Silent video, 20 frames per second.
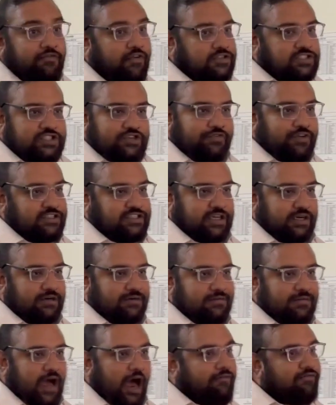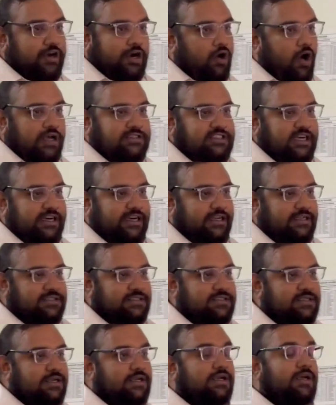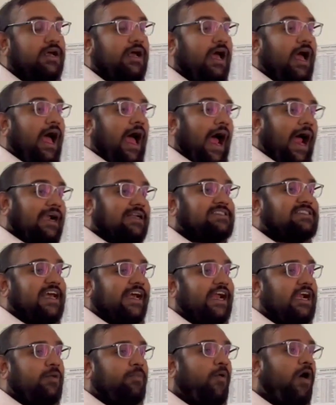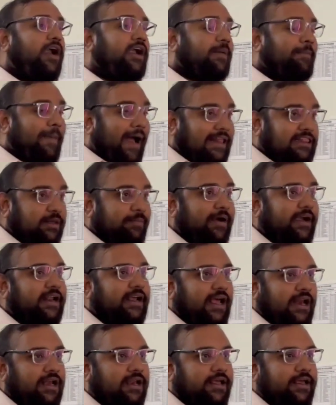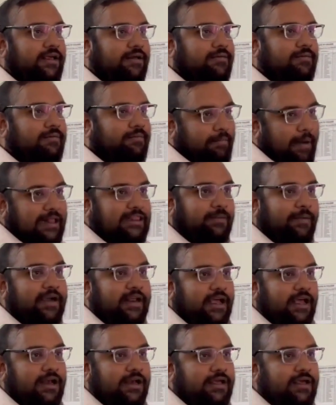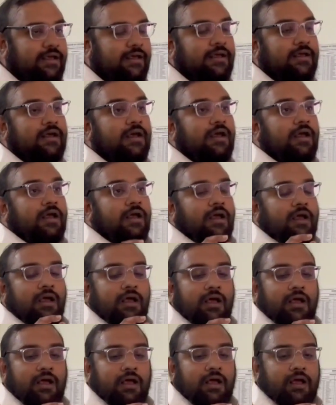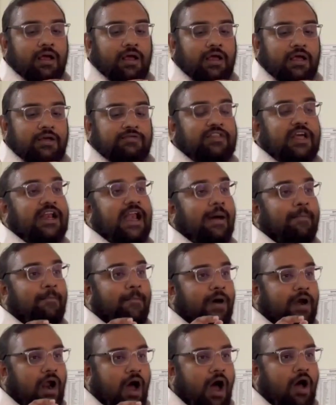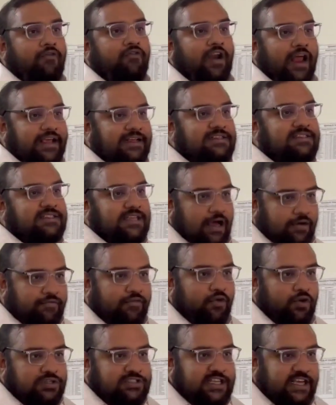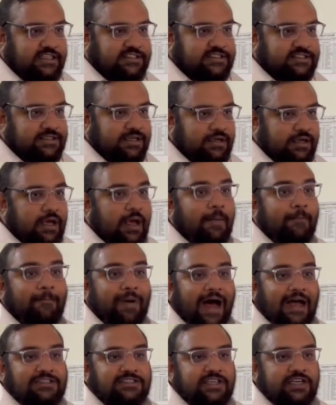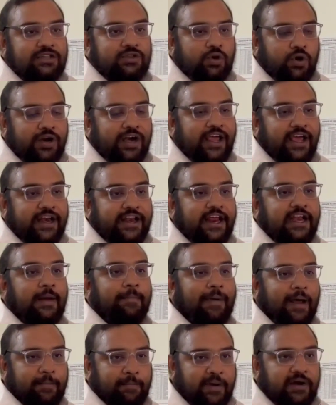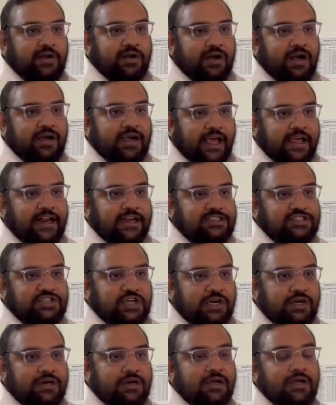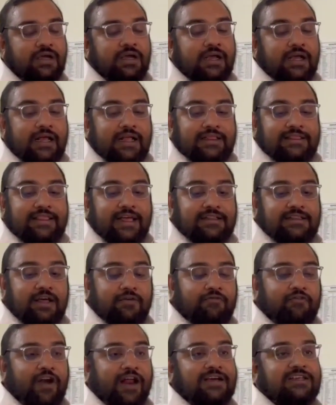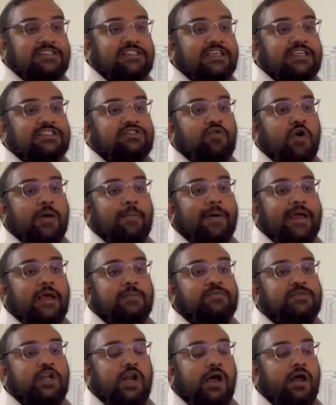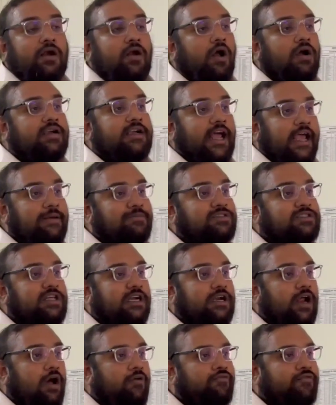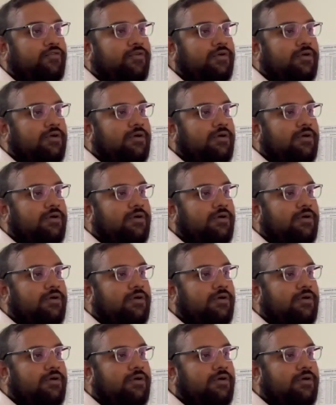the first vision after Gauss enters. And the second point, mathematically, if the number of lines of forces passing through an area in a perpendicular direction, then the flux is 1 by epsilon naught times that of